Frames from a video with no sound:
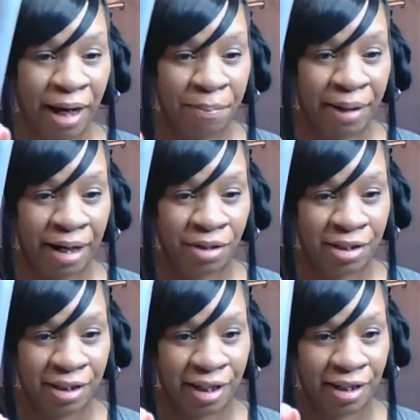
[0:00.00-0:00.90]
by Power
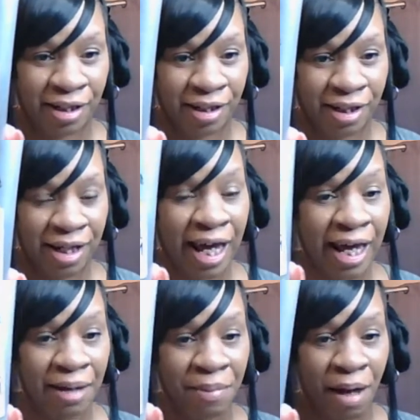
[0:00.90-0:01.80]
Stick,
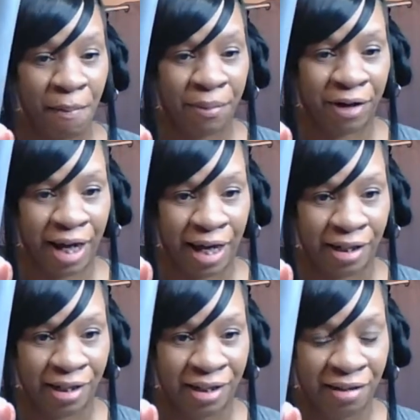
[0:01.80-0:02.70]
name brand,
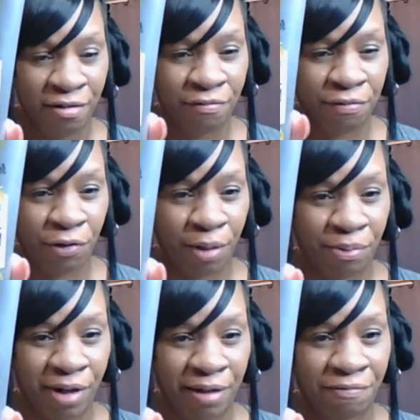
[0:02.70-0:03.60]

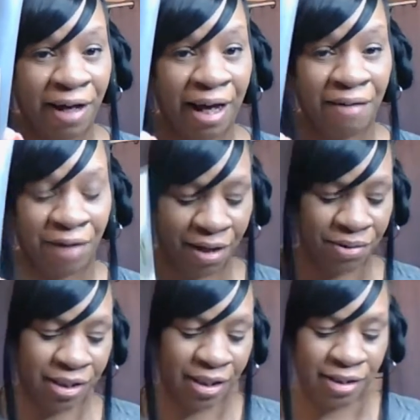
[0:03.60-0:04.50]
4.5
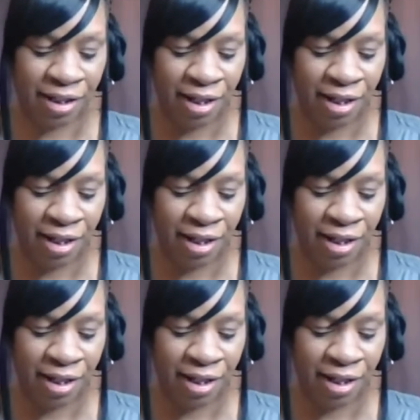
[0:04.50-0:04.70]
ounces.